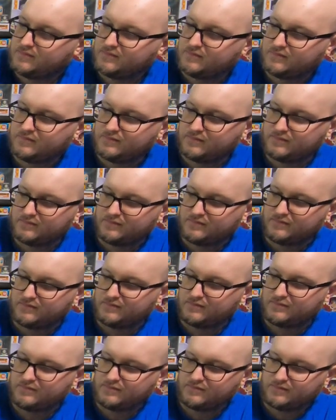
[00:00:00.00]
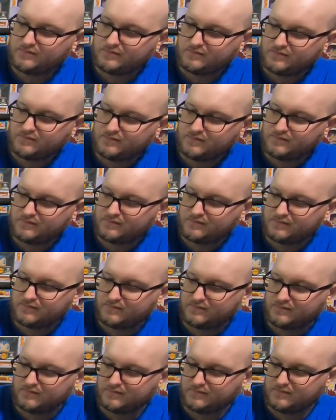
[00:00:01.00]

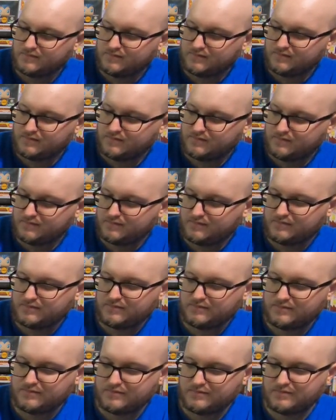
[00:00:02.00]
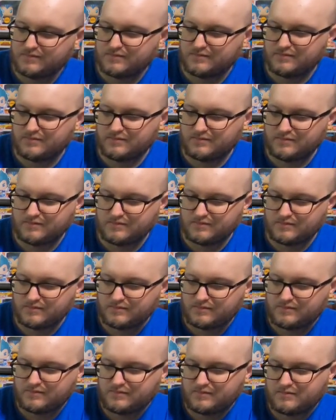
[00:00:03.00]

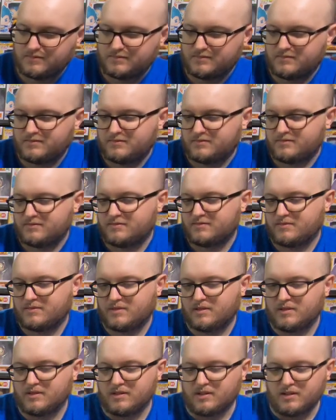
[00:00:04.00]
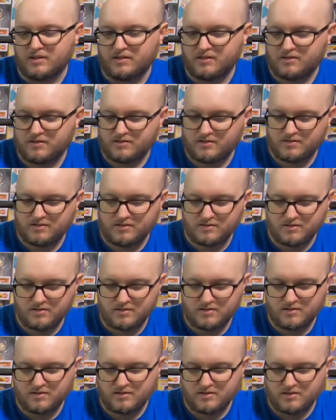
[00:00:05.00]

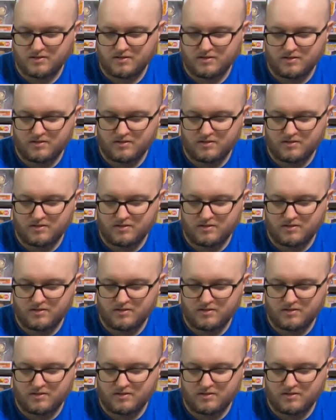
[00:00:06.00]
This person isn't speaking.